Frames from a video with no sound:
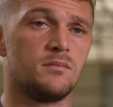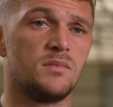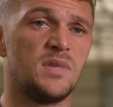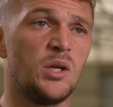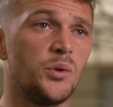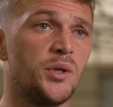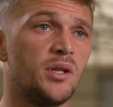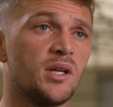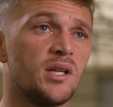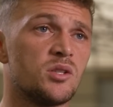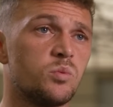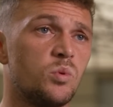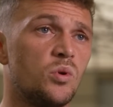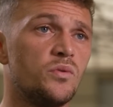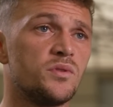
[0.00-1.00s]
0-0
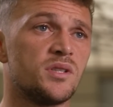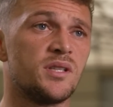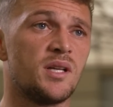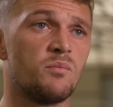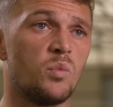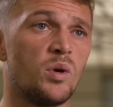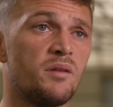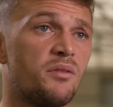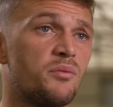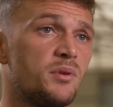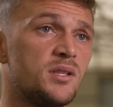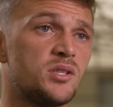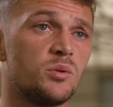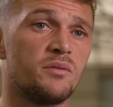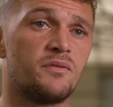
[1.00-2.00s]
against Wolves and then winning
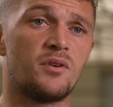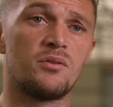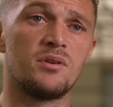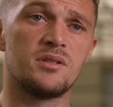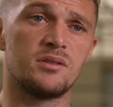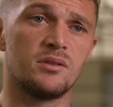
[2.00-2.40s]
3-2 at Forest.